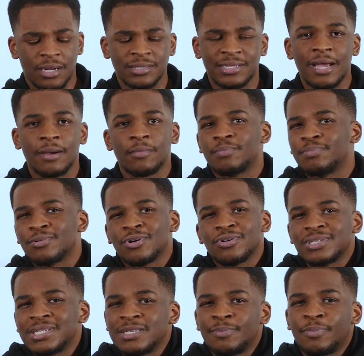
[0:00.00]
It's like,
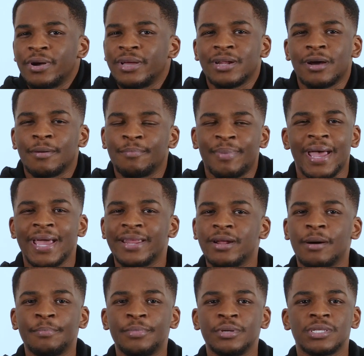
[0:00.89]
because he's putting up bare
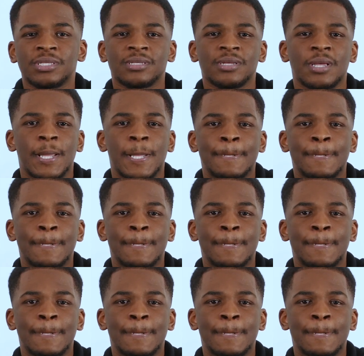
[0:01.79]
numbers.